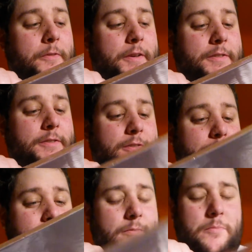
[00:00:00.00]
Which
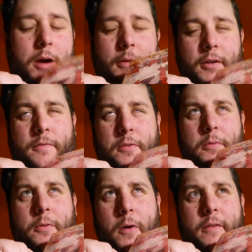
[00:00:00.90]
probably
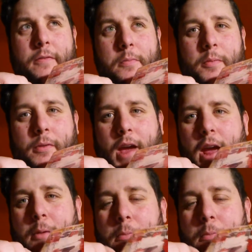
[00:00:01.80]
quite a few people can,